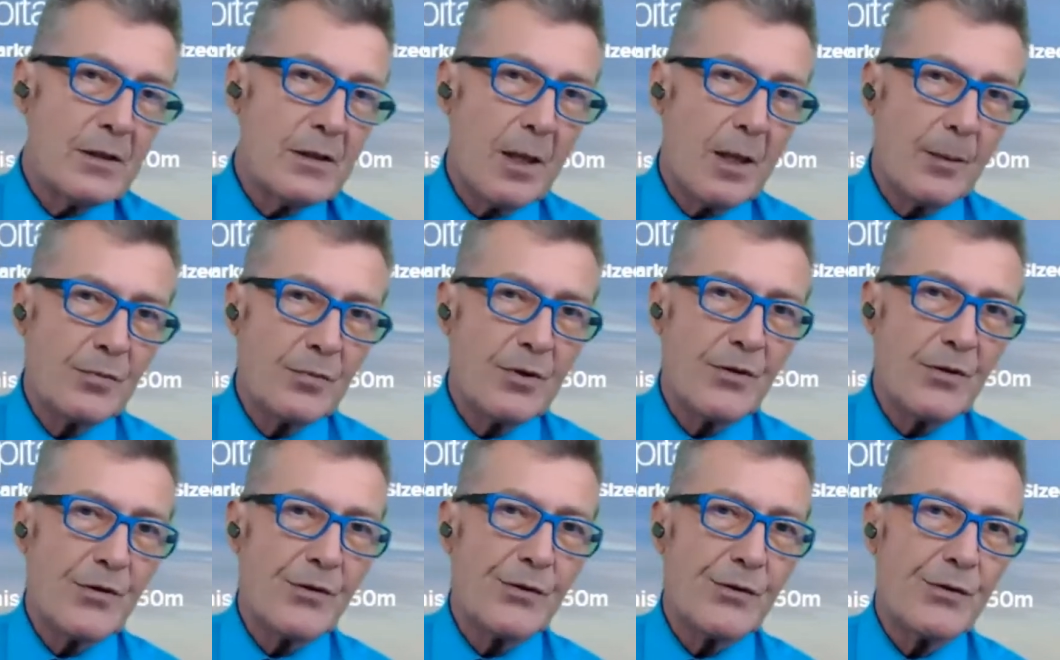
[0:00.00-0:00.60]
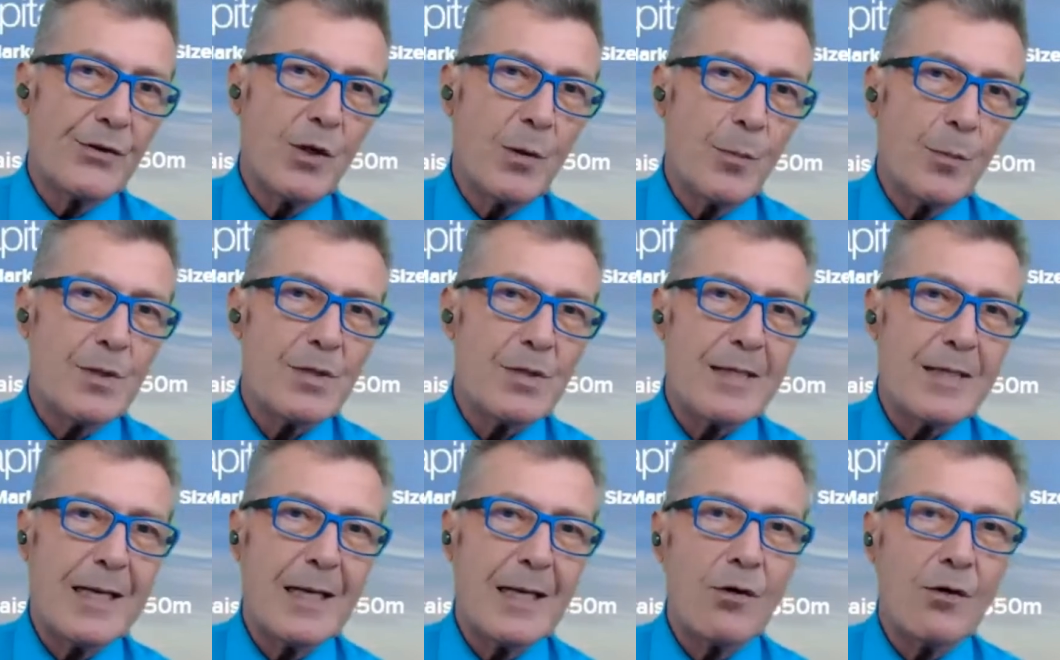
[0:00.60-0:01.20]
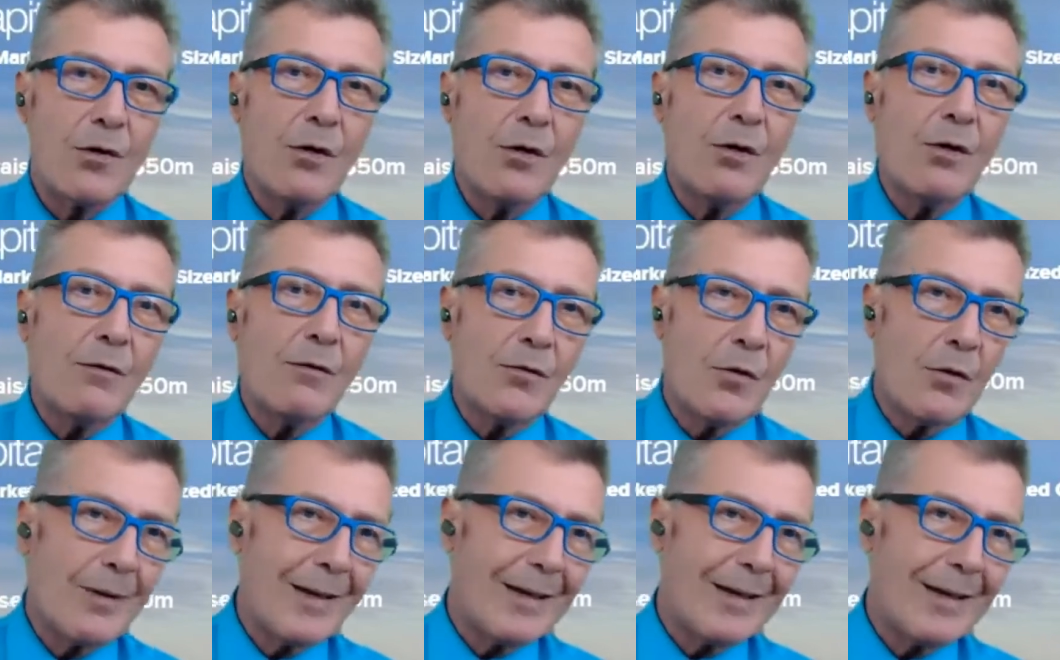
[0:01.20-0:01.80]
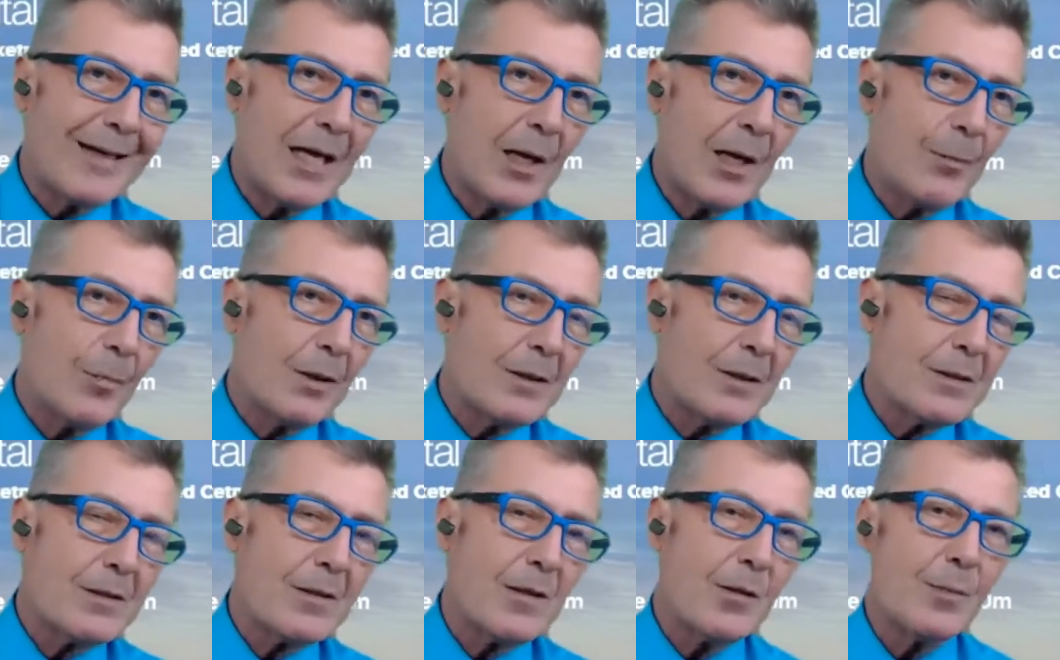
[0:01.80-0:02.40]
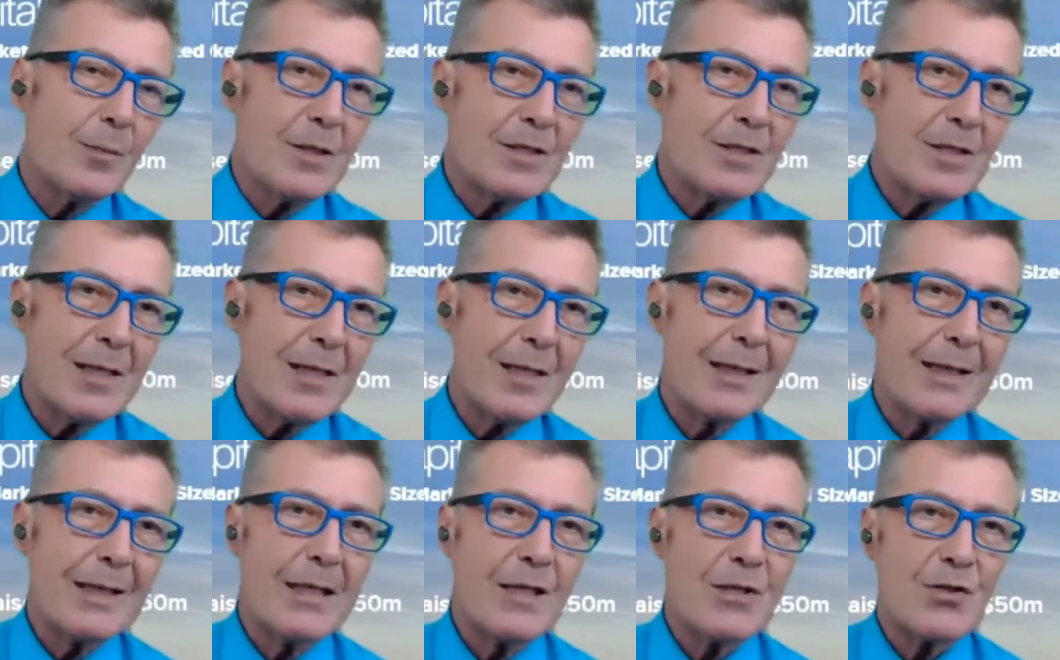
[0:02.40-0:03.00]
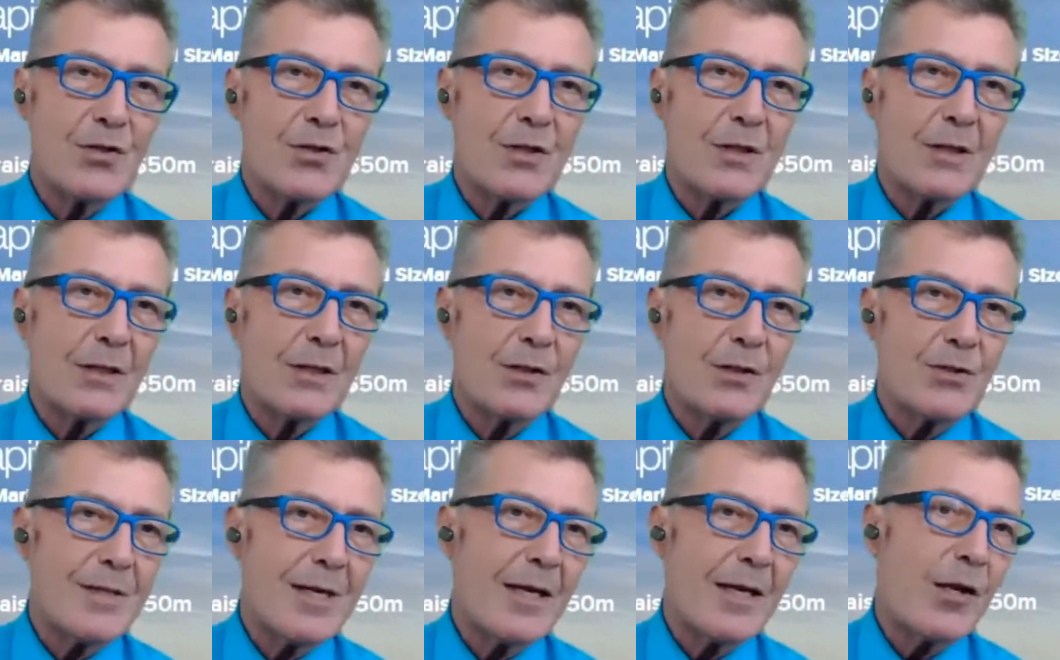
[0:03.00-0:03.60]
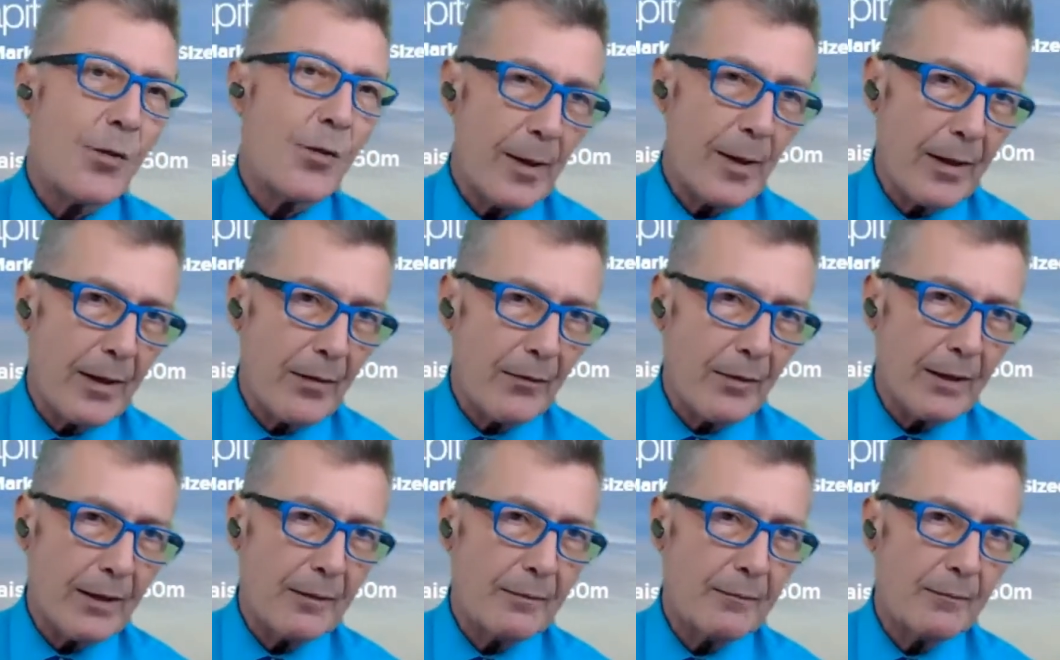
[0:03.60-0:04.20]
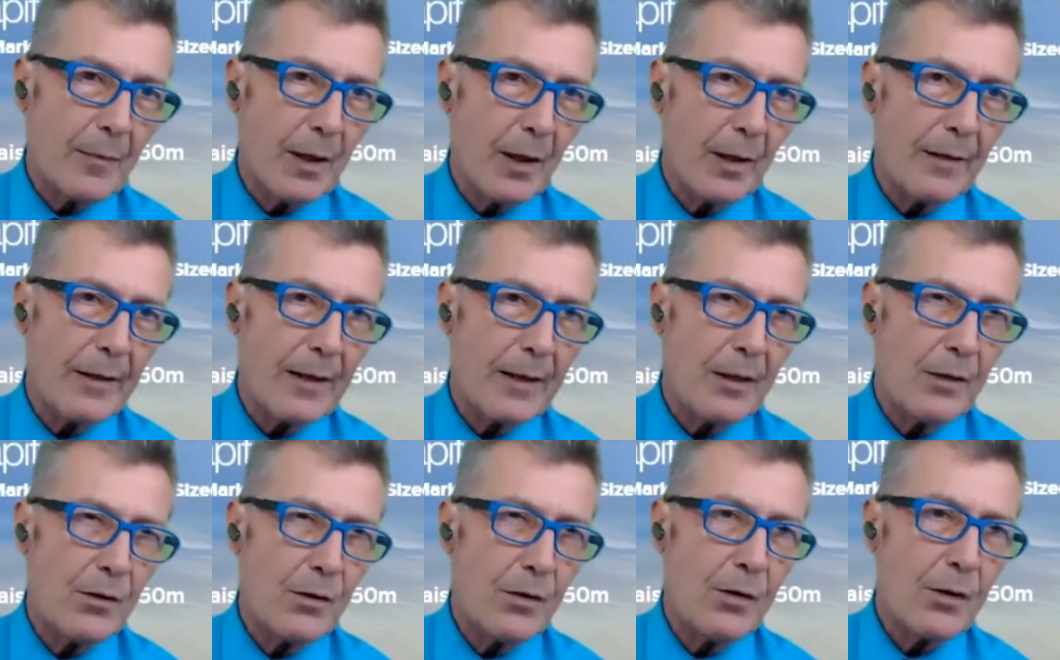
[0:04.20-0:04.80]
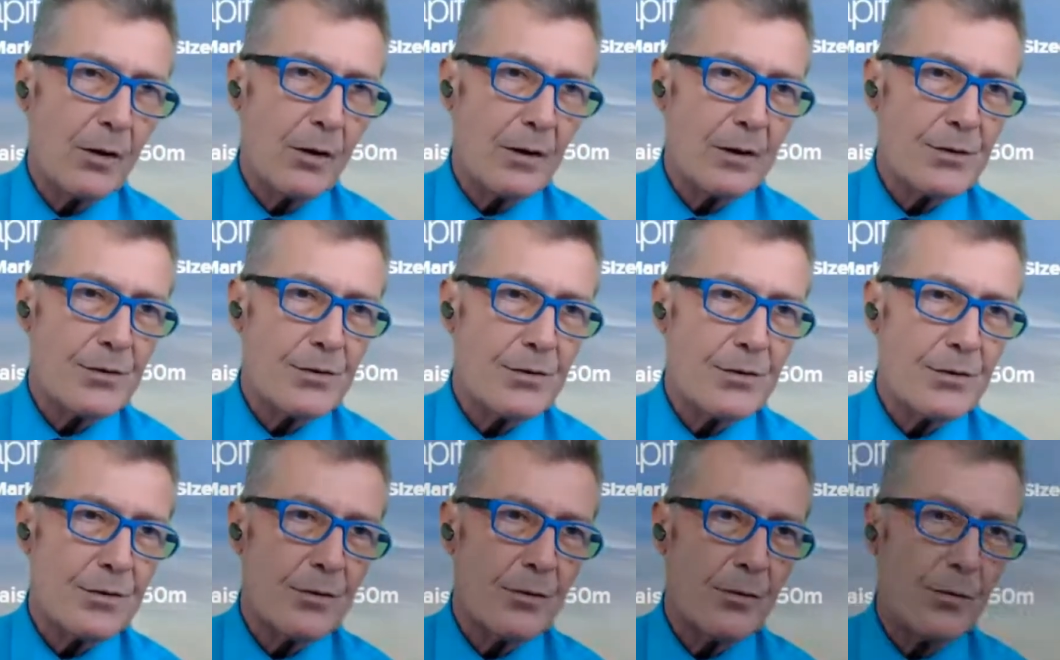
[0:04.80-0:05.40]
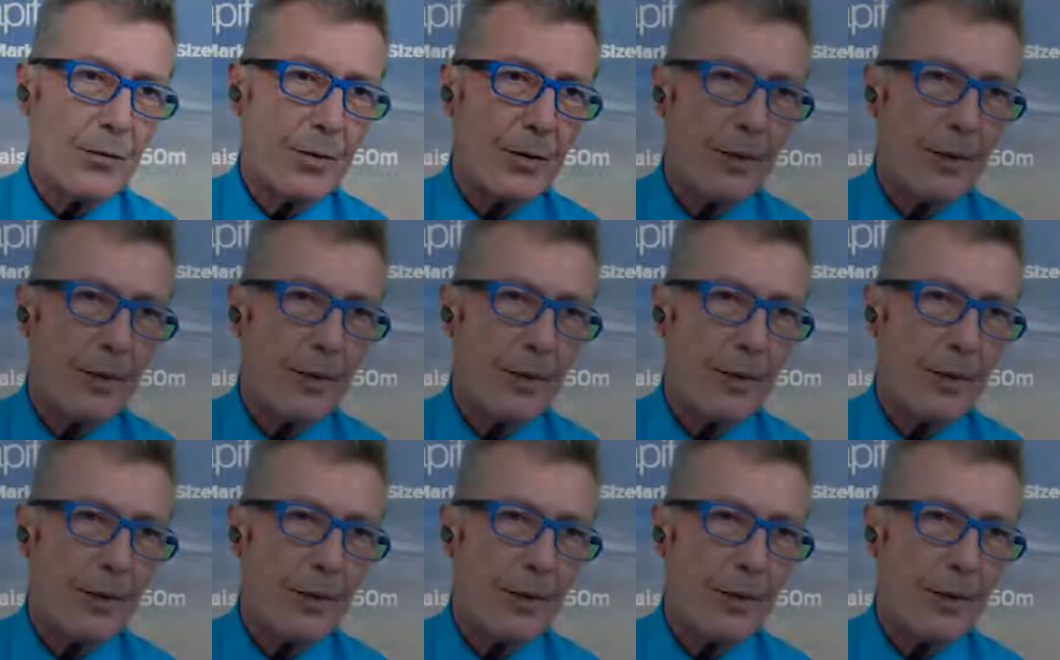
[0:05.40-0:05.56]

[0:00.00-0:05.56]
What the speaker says: Up to 30% of a Reg A Plus can be selling insiders anyway, right? I think you guys are aware